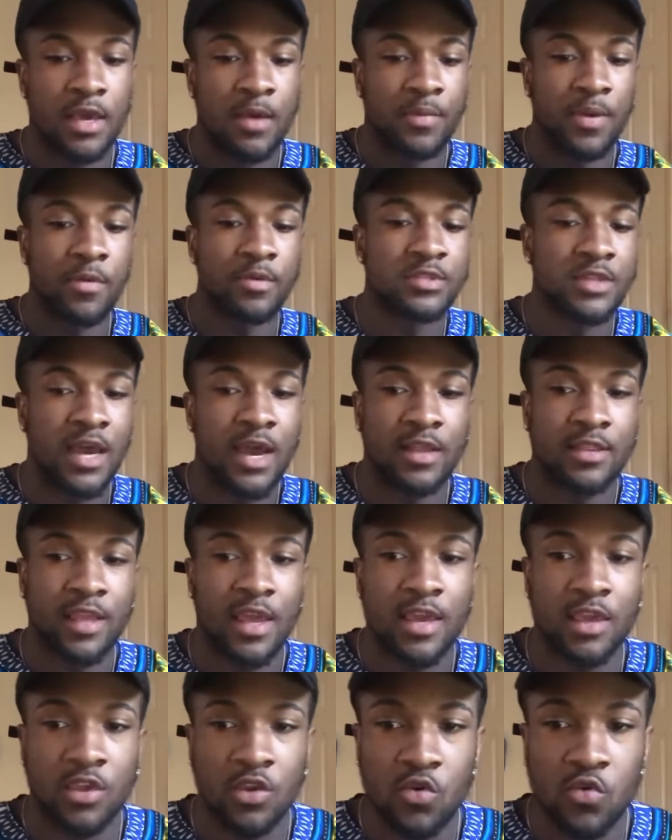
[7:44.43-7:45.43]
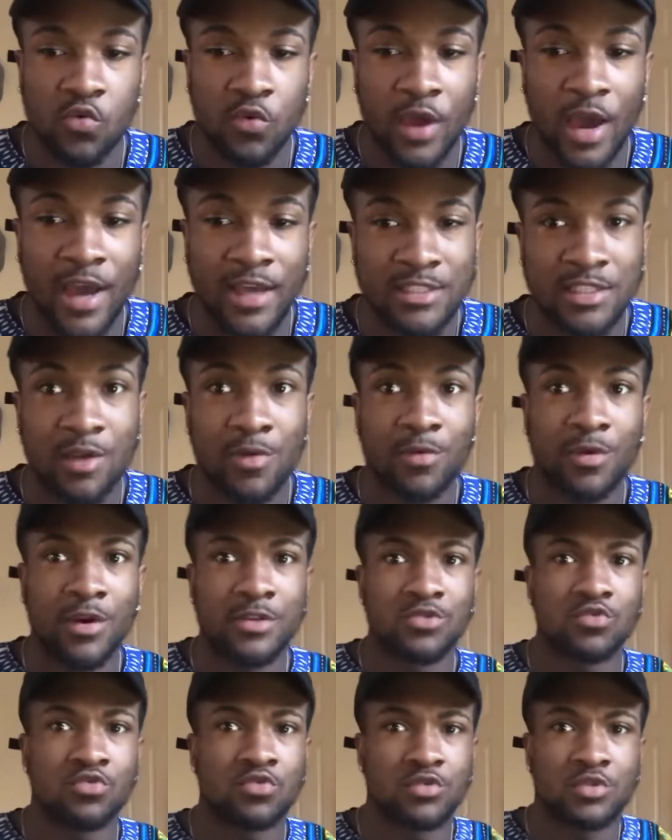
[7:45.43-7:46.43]
People trying to thank you got something
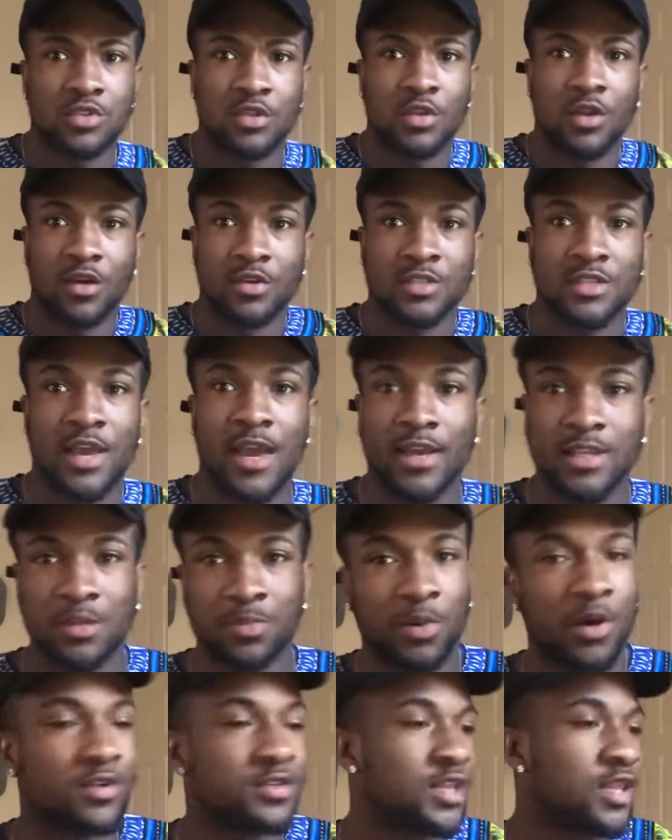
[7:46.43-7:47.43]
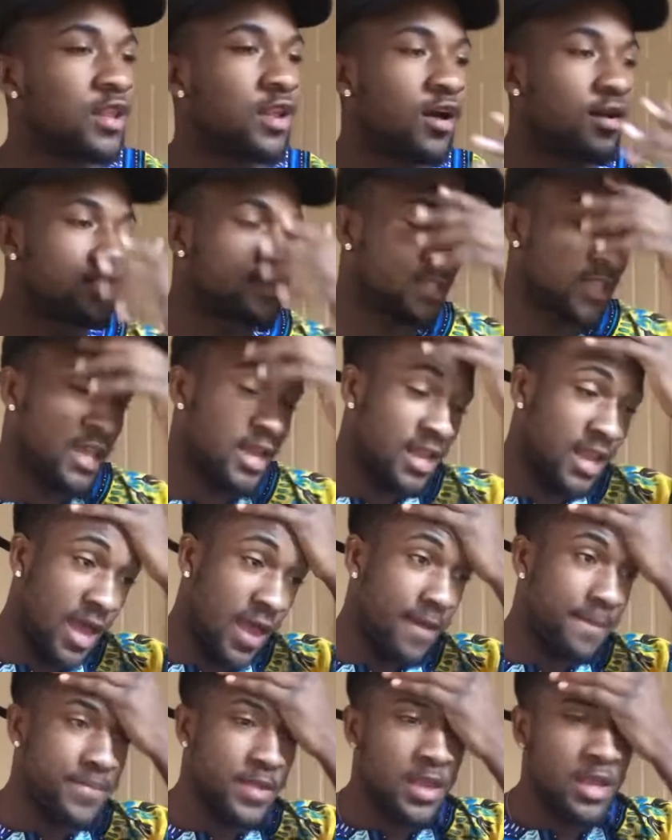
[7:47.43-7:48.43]
because you. you know what I'm saying? Supposedly, you know what I'm saying?
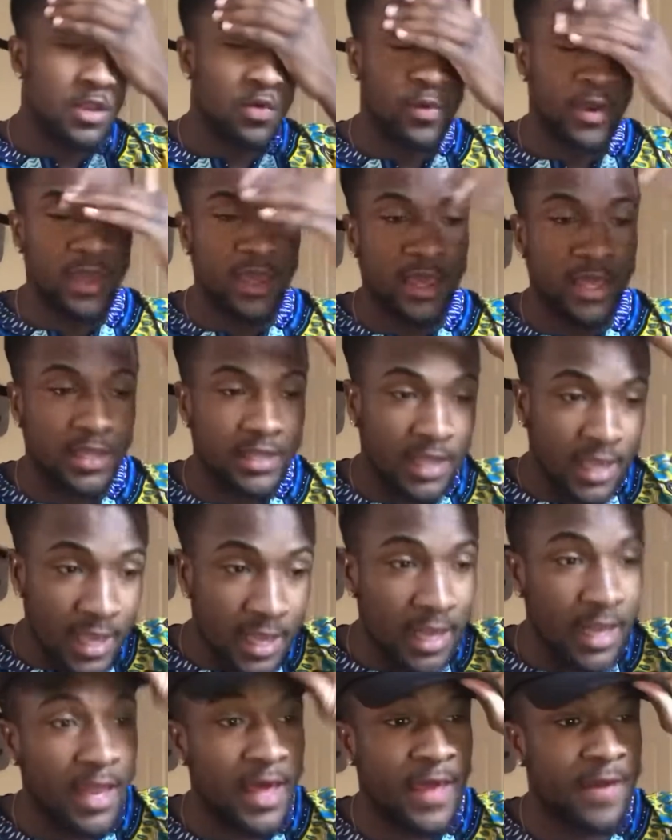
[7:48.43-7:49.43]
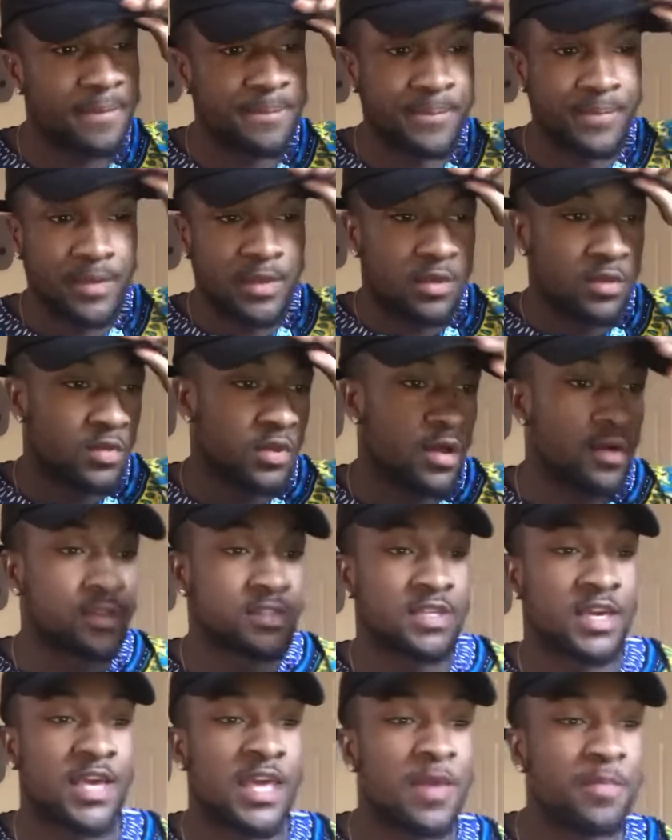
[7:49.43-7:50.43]
Like the way he did it, like you know what I'm
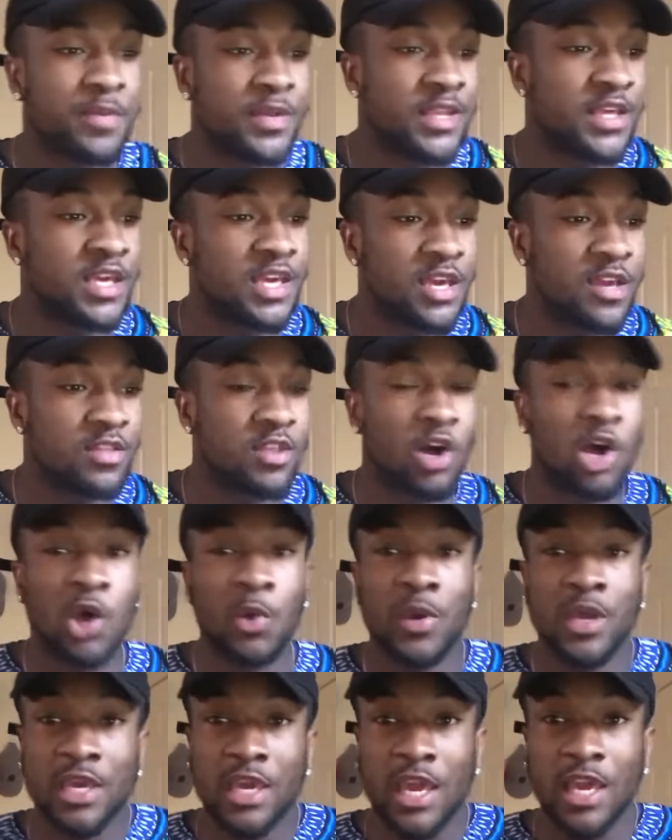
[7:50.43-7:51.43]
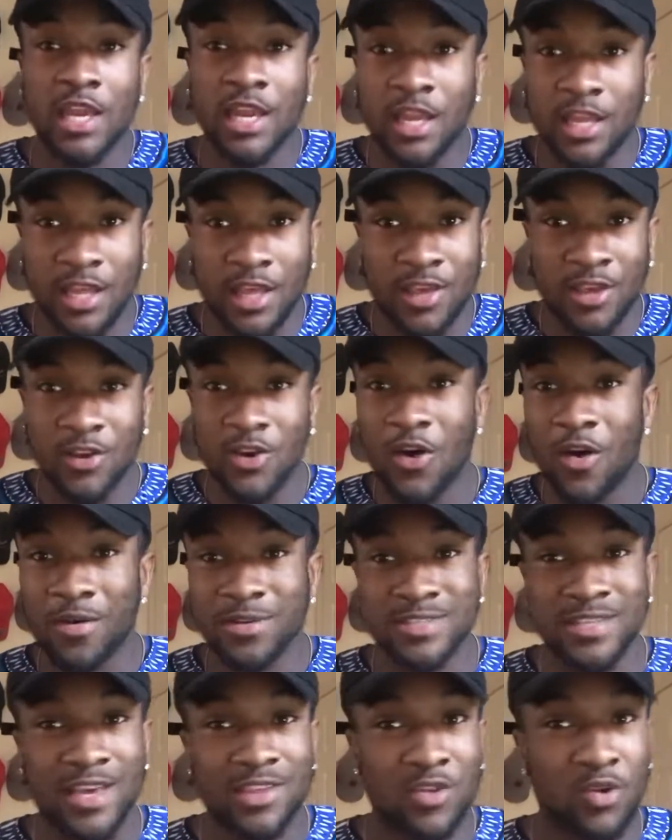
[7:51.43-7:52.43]
saying? He believed the only way Kennedy, you know what I'm
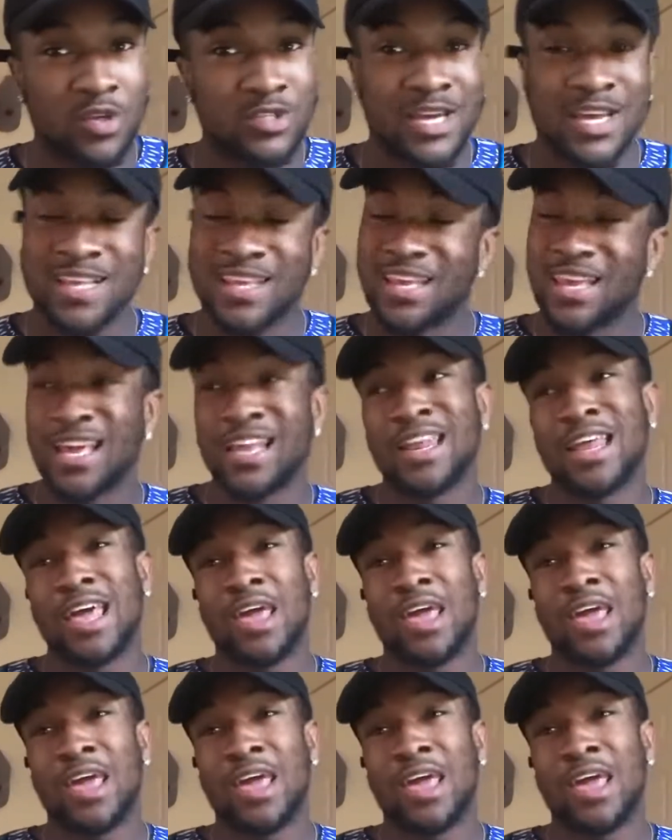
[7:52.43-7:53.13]
saying, throwing shots at Kennedy.